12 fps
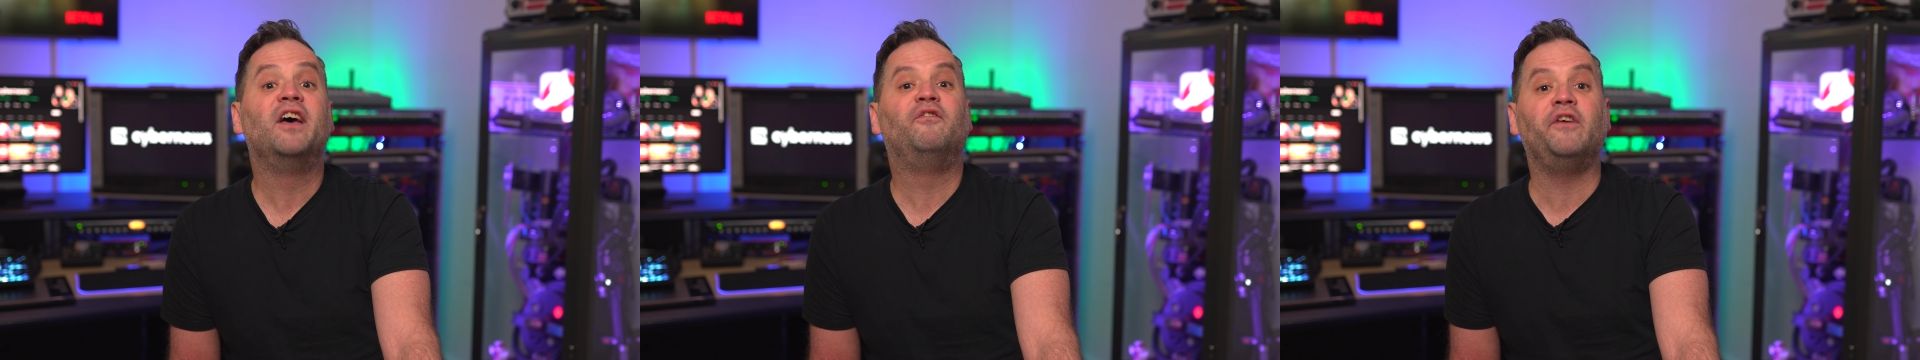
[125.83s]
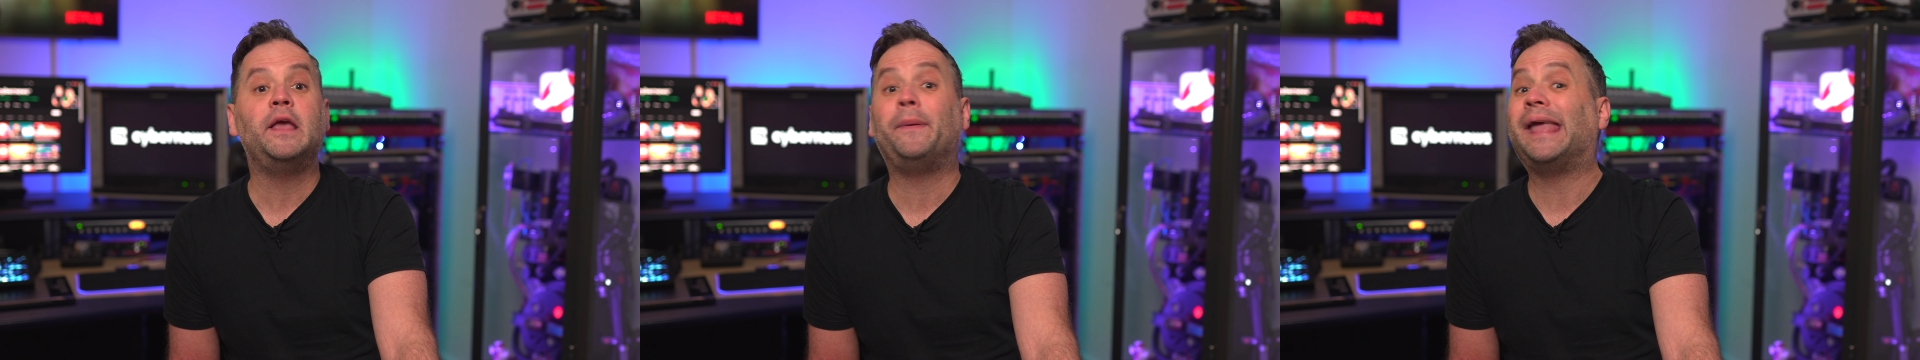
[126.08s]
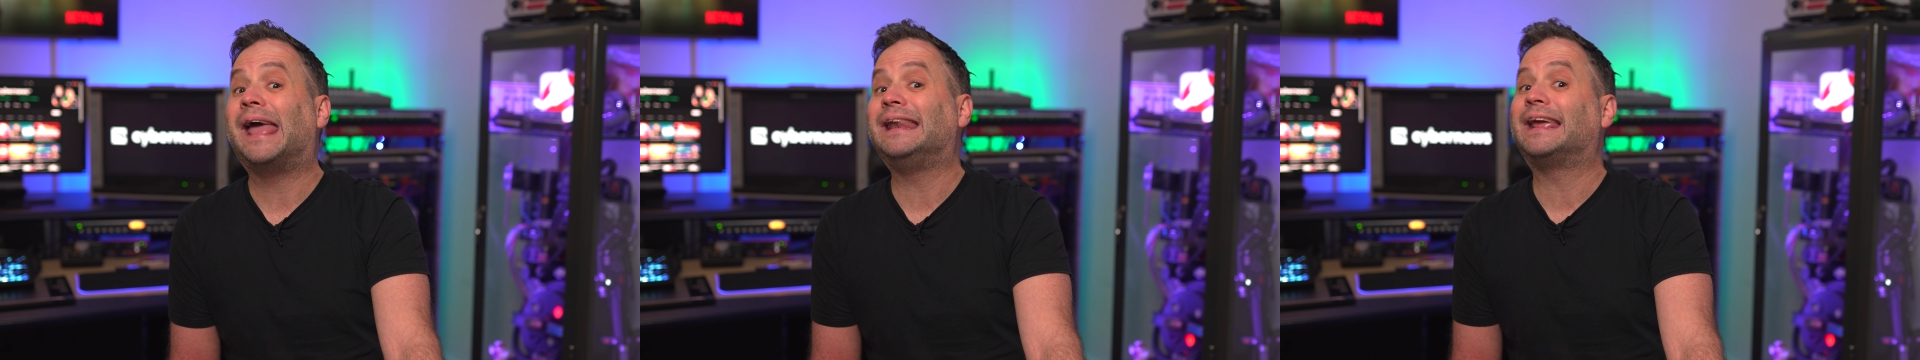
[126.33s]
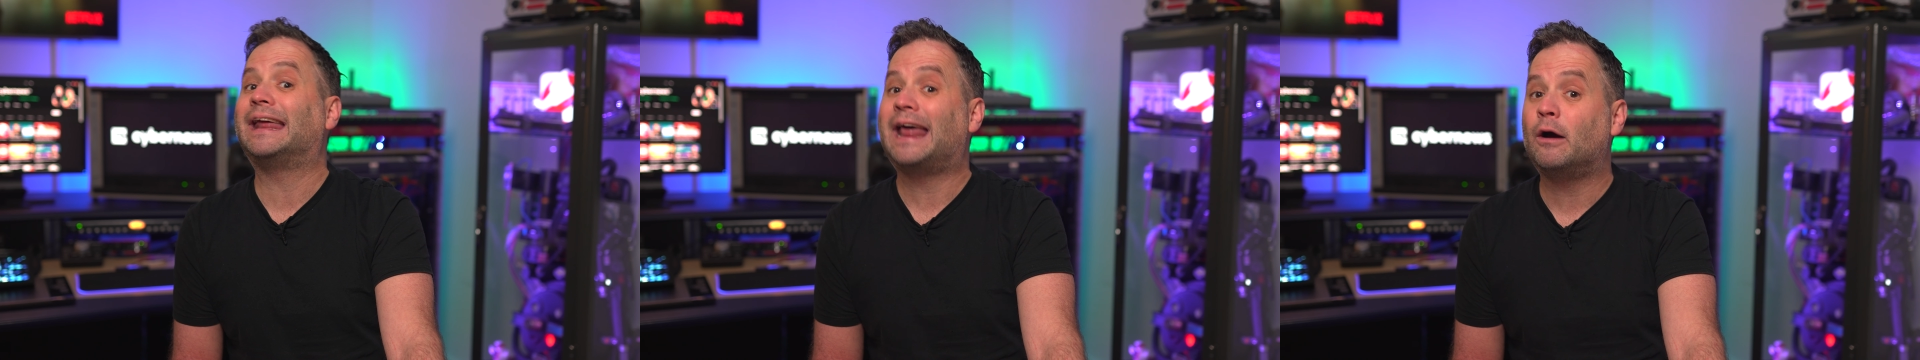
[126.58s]

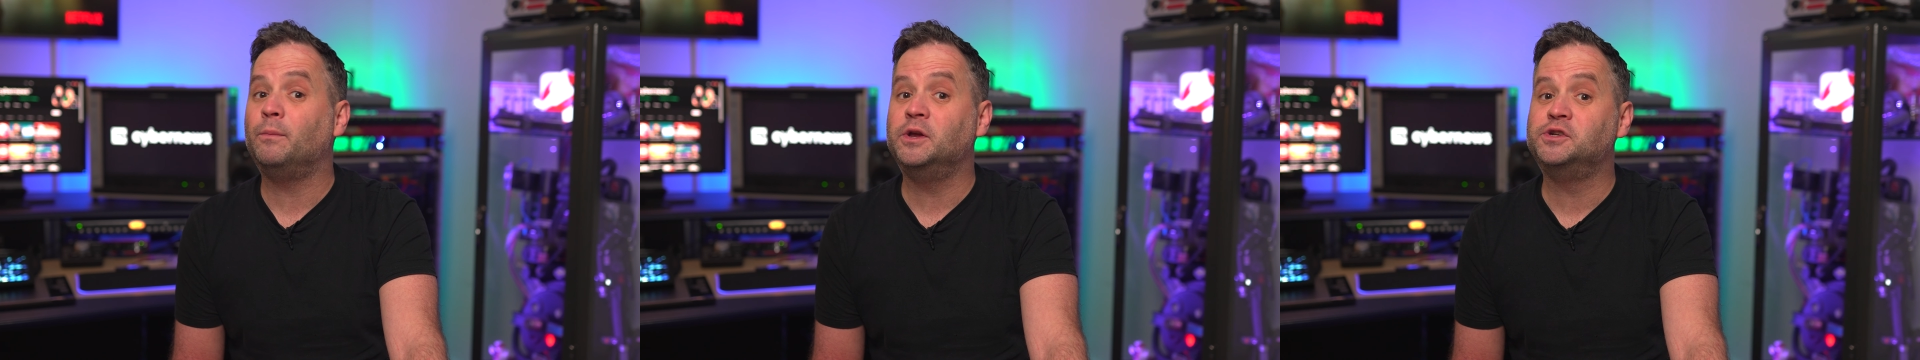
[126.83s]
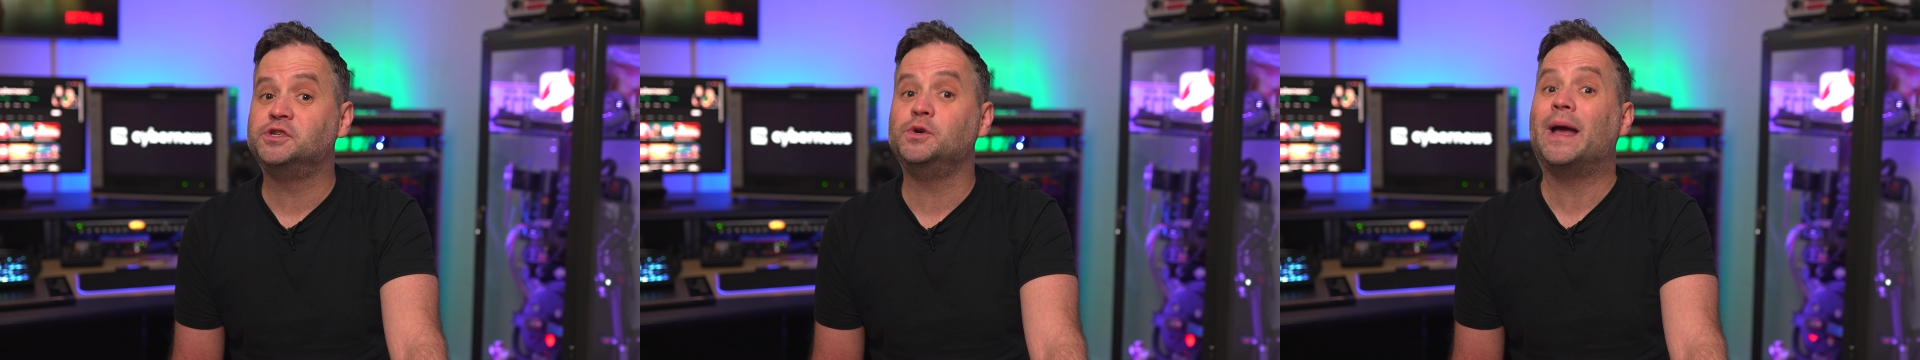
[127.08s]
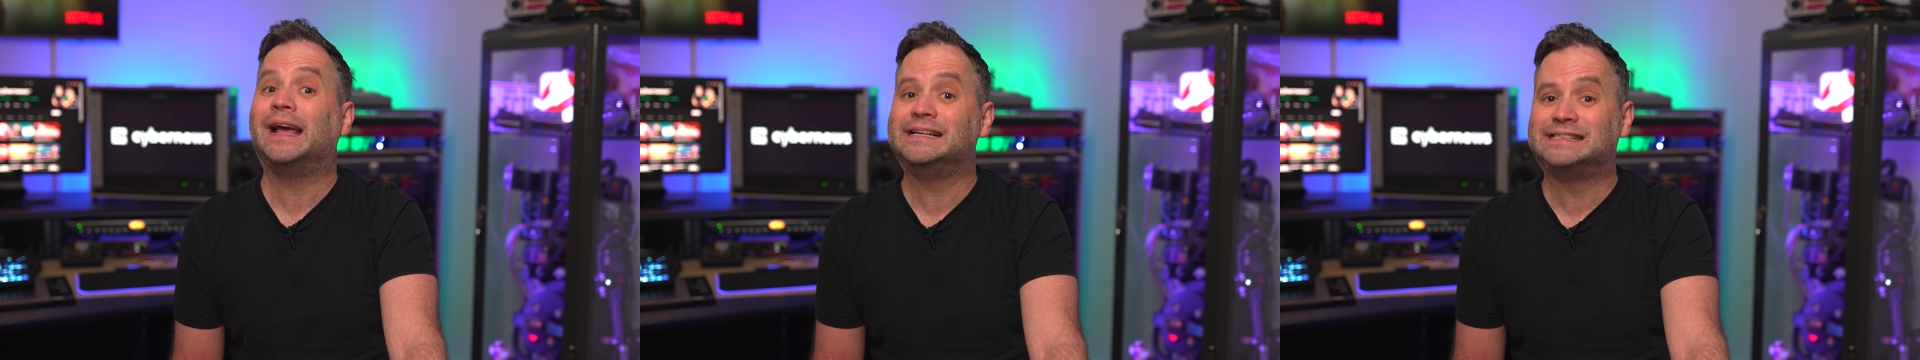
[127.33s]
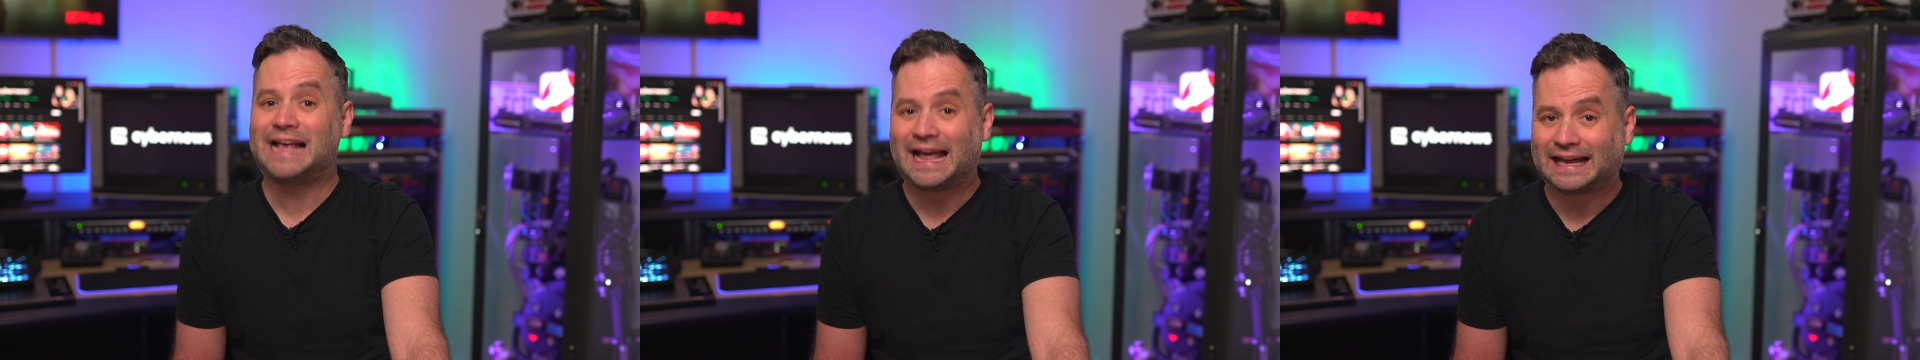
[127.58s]
VPN can help you do
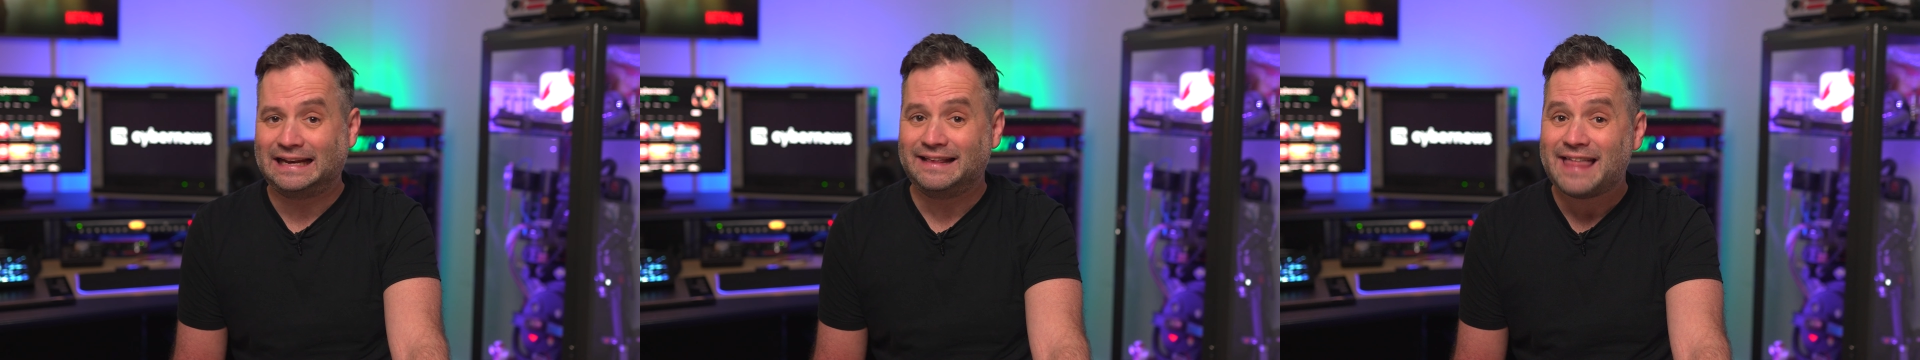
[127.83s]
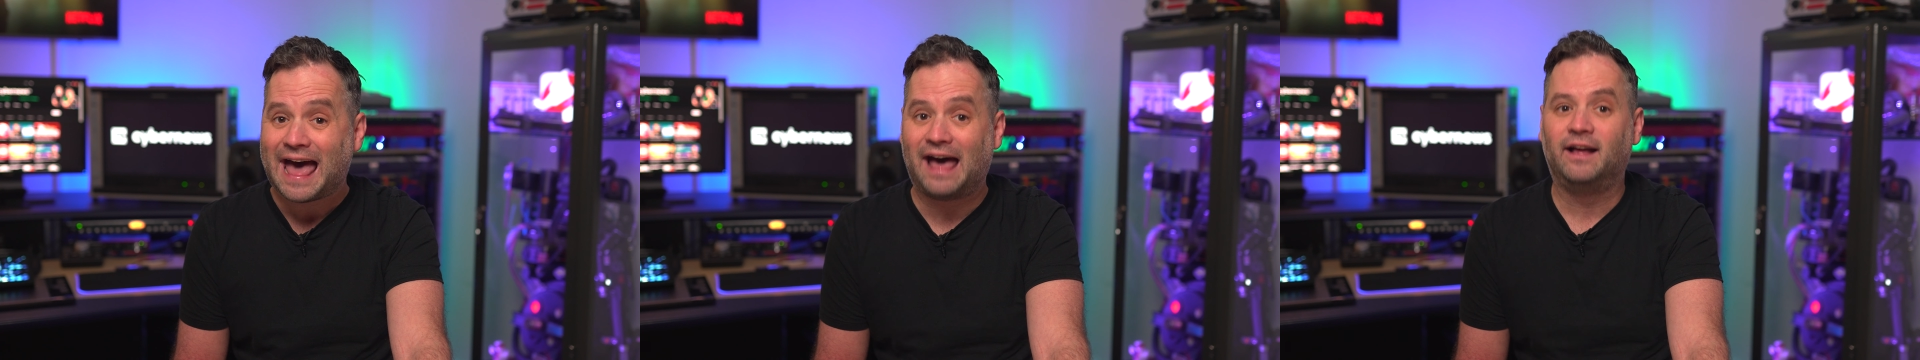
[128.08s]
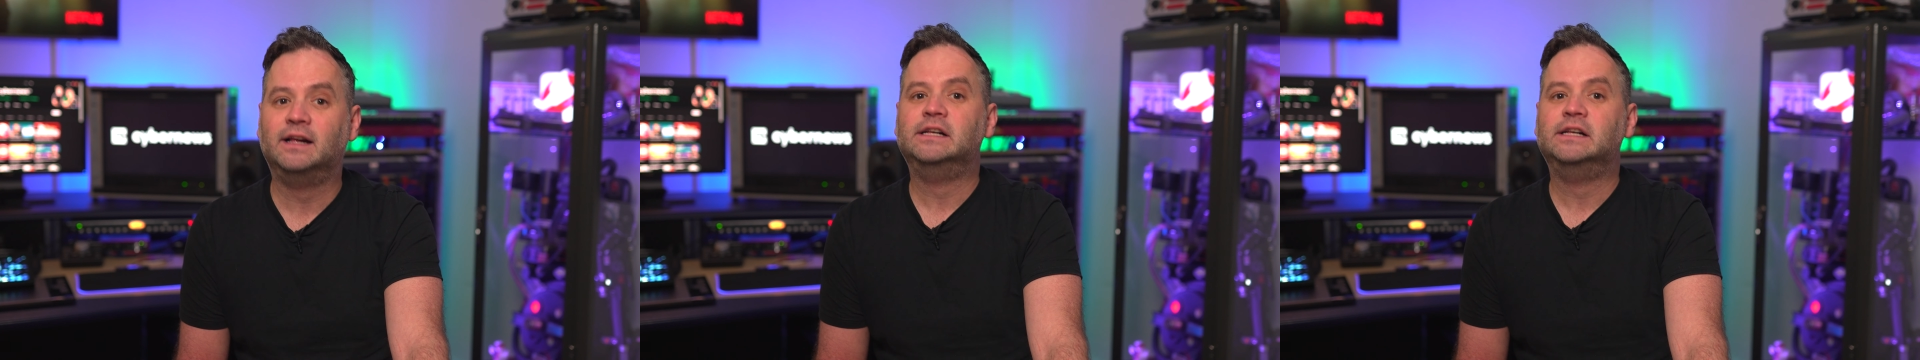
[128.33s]
exactly that.